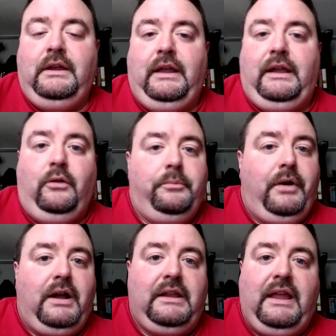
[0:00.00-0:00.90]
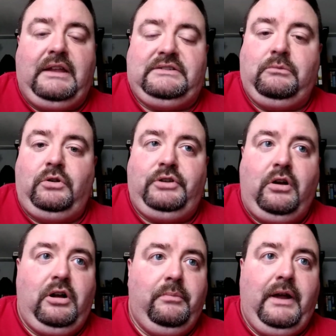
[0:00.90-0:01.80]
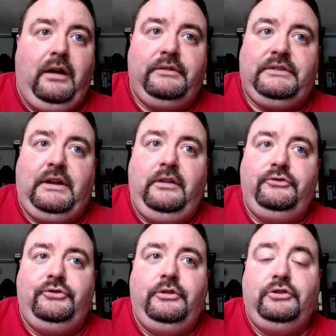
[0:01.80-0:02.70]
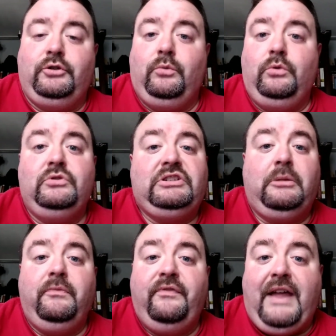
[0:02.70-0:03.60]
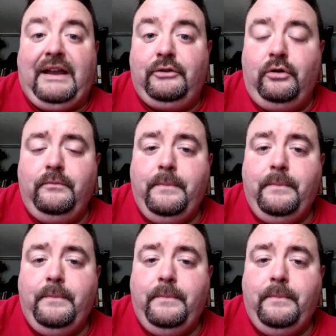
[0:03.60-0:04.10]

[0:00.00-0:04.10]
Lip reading: And on the podcast, I'm going to talk about the Jerusalem factor.